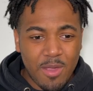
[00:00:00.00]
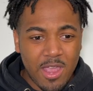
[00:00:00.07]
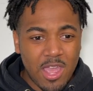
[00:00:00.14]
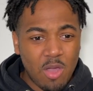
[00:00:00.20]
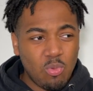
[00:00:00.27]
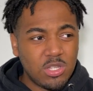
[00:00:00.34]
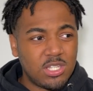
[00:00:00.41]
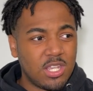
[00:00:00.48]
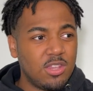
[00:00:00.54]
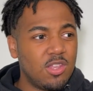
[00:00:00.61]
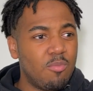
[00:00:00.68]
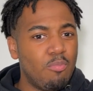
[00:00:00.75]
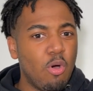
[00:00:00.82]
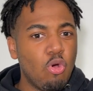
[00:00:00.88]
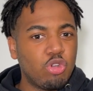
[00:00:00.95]
Abraham
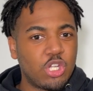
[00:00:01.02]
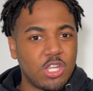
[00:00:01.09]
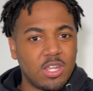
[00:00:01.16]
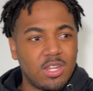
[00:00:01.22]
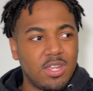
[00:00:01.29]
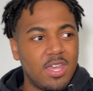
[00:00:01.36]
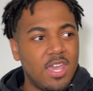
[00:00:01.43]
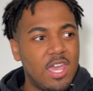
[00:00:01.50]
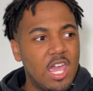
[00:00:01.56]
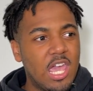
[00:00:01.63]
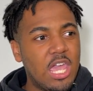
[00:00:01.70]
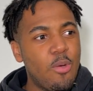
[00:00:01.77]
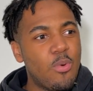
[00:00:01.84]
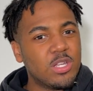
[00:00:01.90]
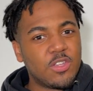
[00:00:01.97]
was in the motion.
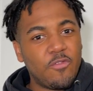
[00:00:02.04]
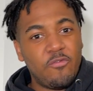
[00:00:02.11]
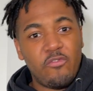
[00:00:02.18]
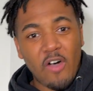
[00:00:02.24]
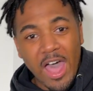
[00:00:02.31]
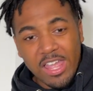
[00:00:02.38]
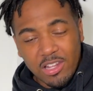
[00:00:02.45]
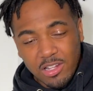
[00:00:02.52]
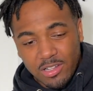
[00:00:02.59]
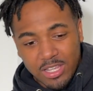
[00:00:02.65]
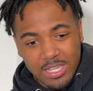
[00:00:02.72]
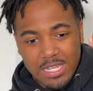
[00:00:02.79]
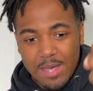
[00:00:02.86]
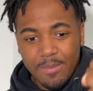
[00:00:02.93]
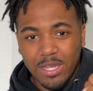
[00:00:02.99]
He was
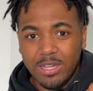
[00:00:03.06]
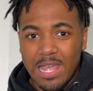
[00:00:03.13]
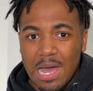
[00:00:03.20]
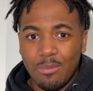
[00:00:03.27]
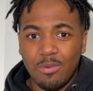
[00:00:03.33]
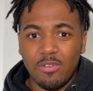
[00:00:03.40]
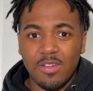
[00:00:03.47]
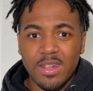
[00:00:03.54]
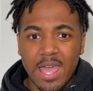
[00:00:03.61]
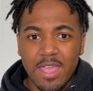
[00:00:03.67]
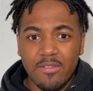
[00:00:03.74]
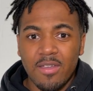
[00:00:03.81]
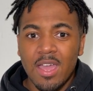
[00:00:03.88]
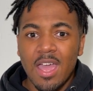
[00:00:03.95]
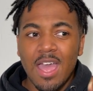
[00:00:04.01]
violently coming down with
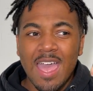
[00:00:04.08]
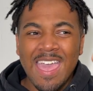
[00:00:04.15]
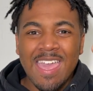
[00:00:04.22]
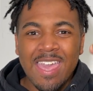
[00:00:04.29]
a knife.